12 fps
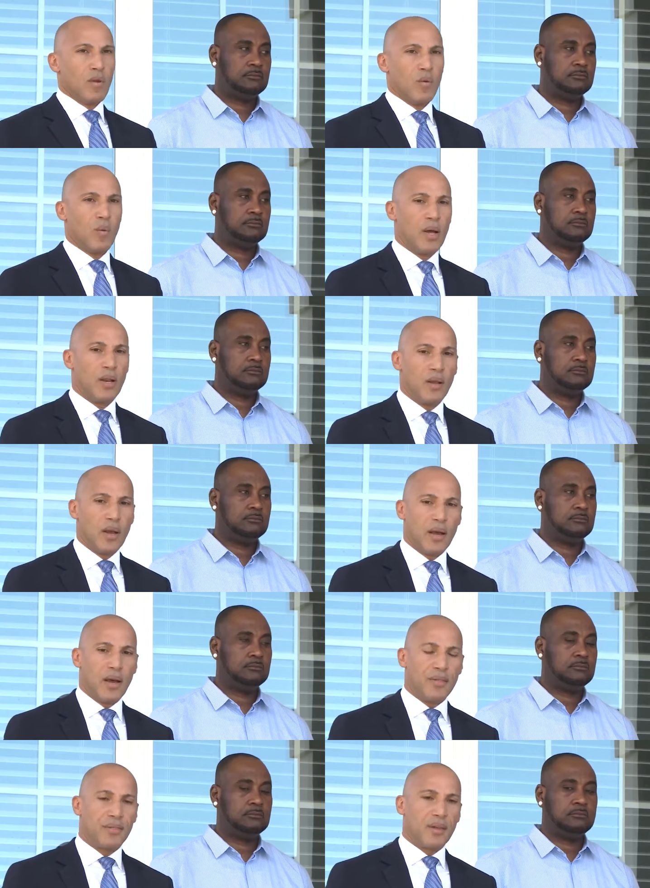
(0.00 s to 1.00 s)
Speaker 1: Well,
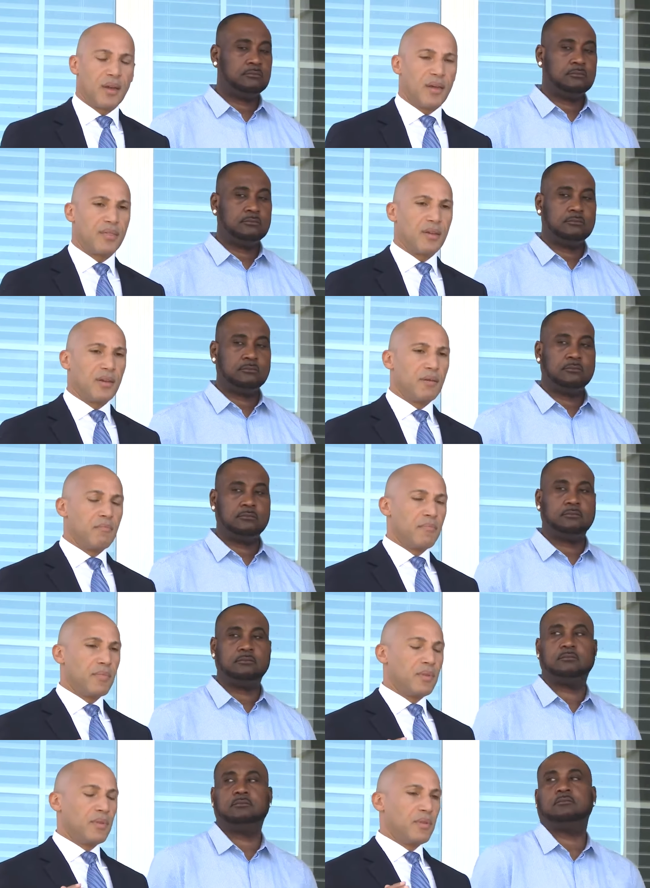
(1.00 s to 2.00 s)
I, I think I think the
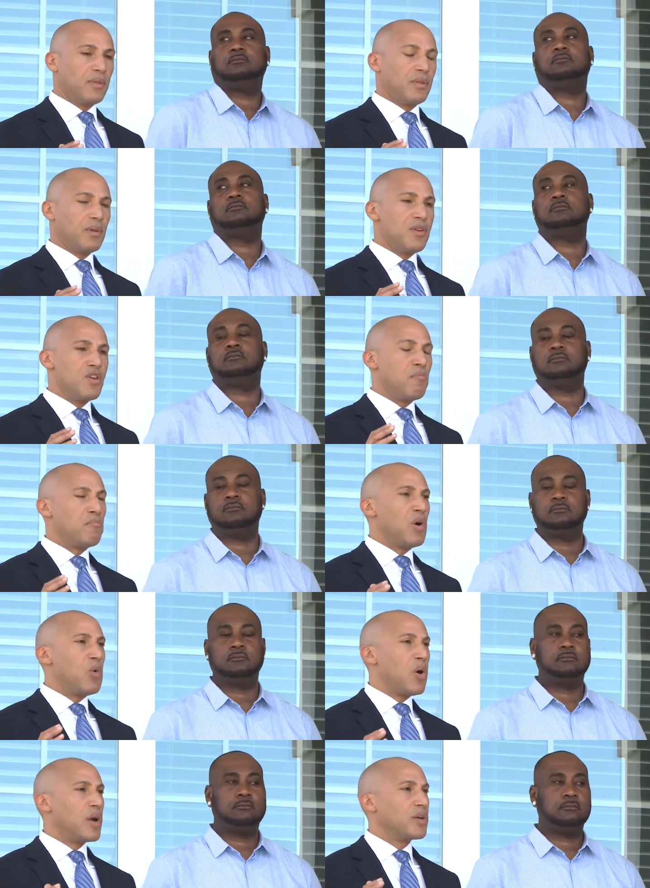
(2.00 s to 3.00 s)
the
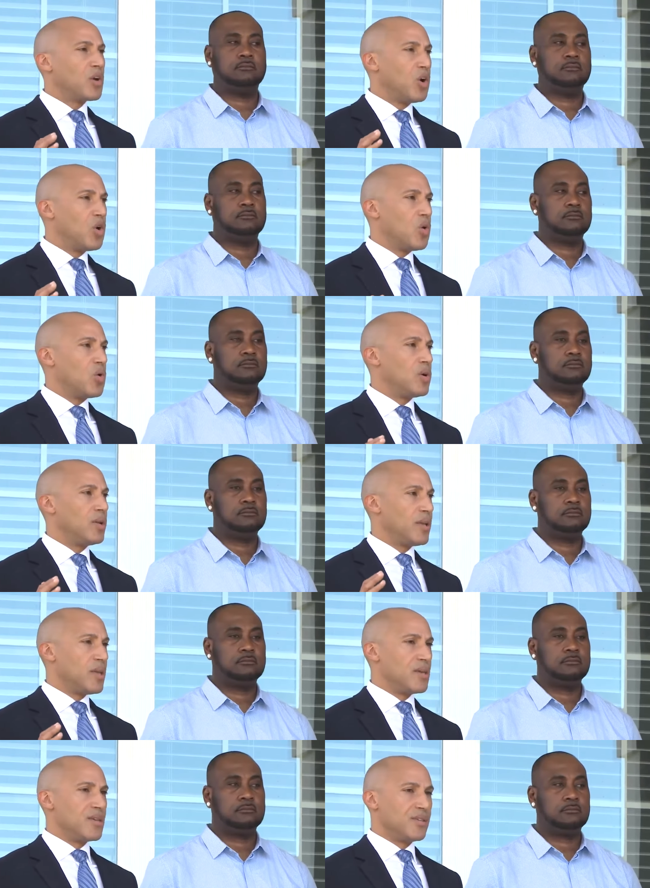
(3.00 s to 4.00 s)
number one goal
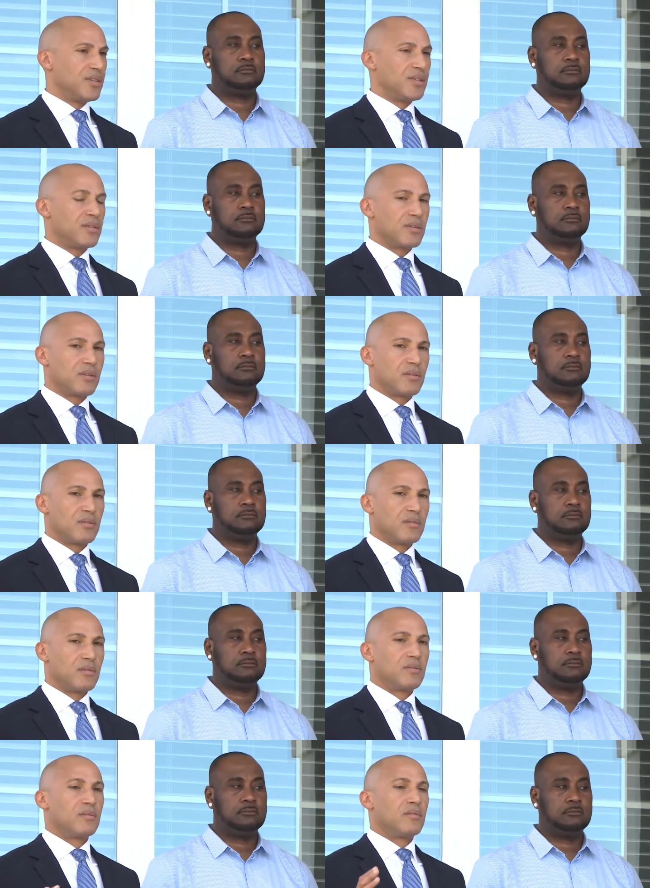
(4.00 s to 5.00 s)
is
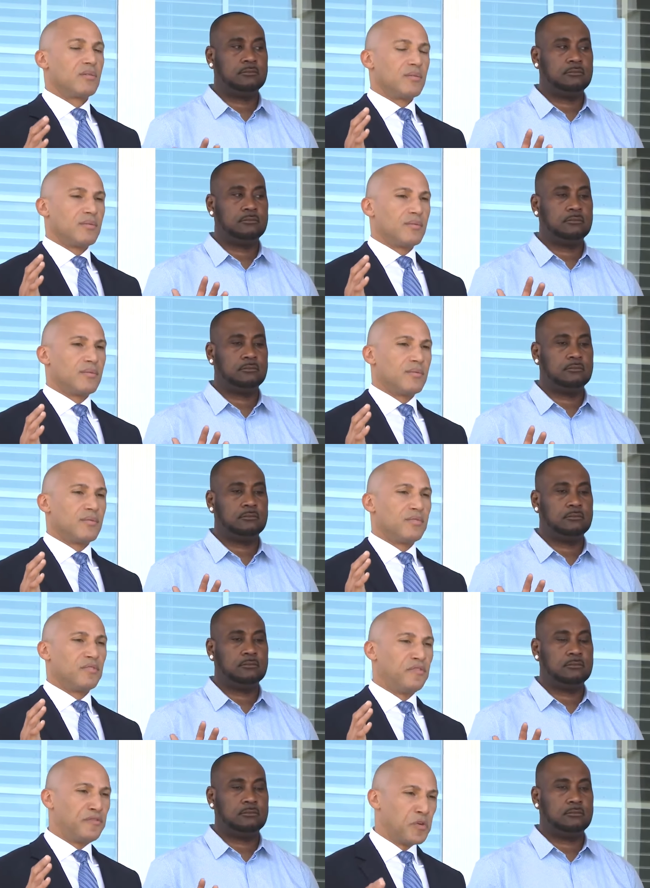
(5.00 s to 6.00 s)

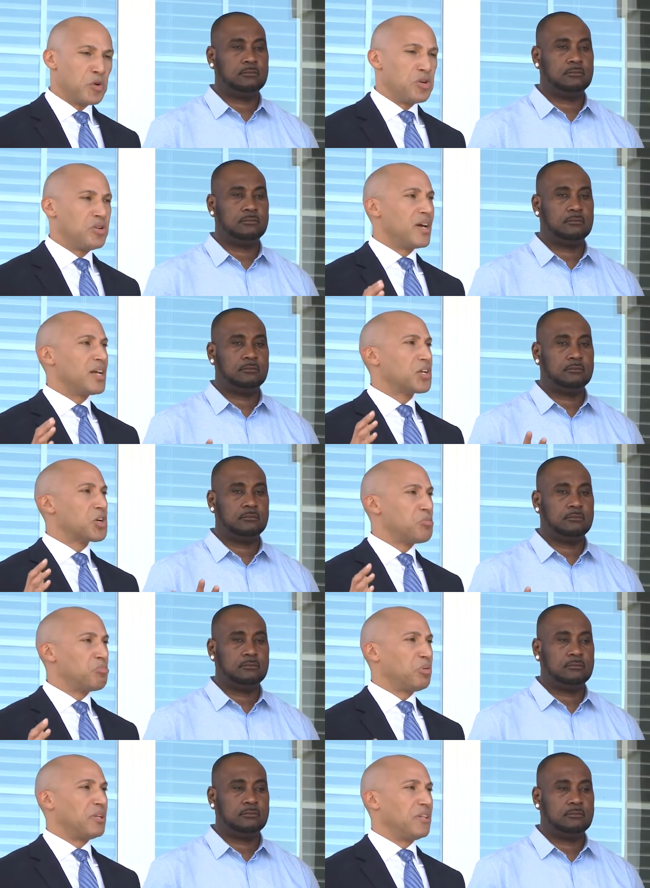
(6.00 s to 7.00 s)
full and
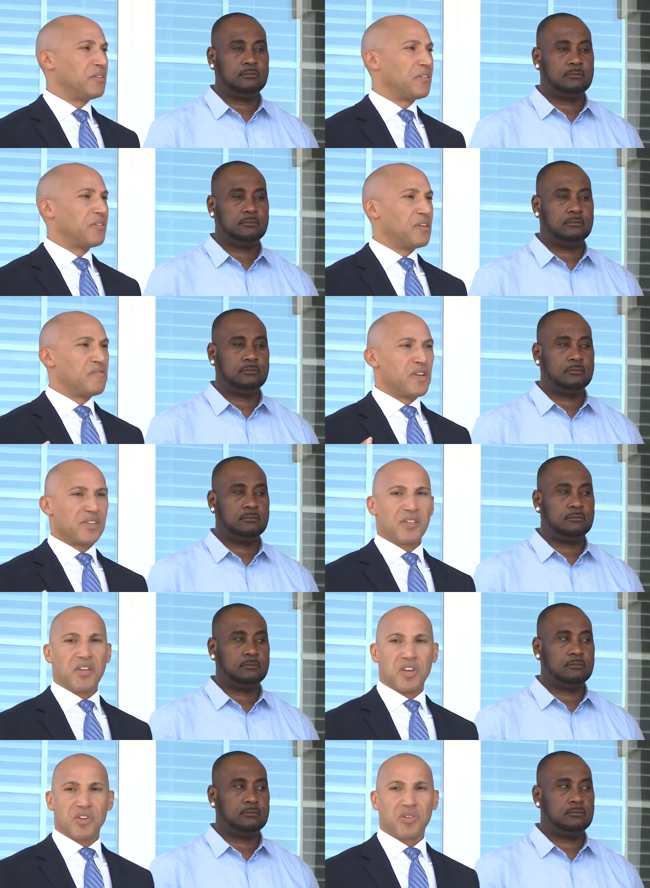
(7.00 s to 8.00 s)
complete
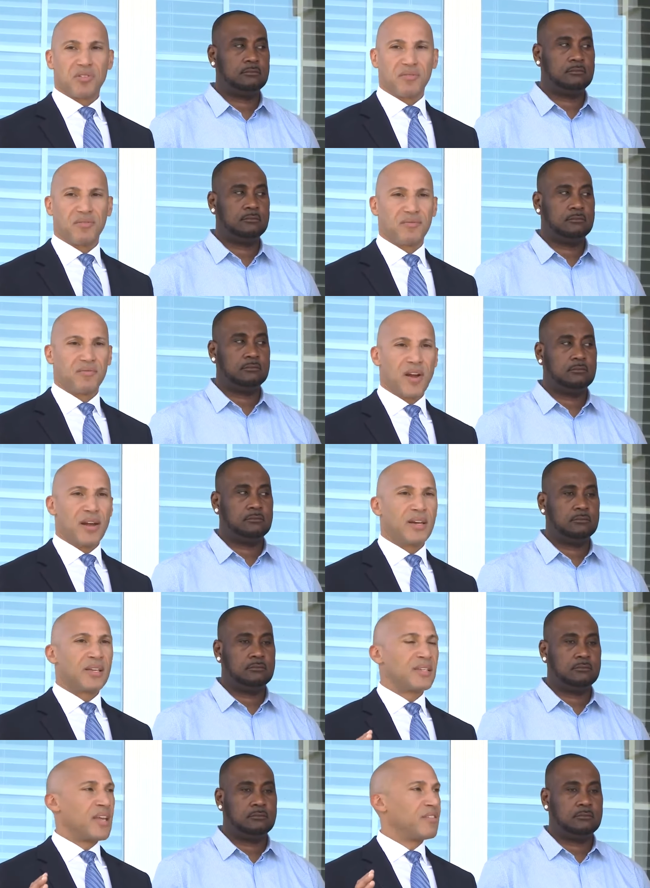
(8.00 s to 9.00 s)
investigation. Right?
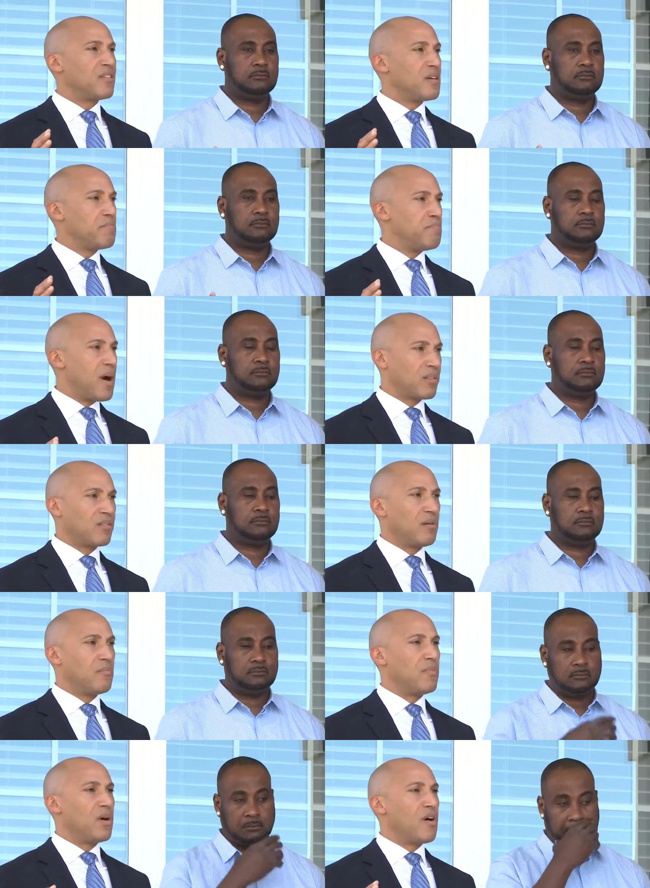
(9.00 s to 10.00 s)
Let's get to the
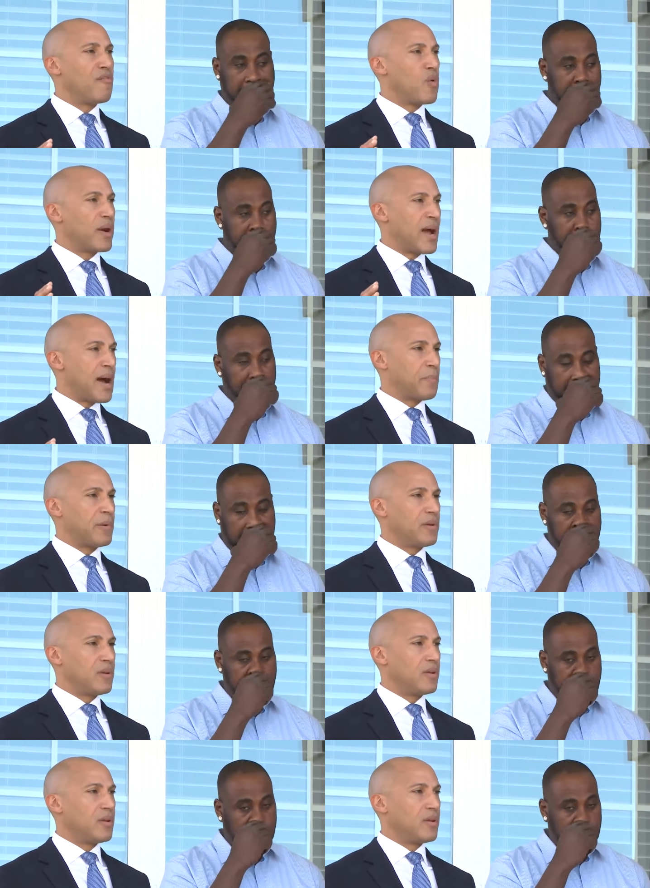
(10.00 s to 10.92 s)
bottom of what happened.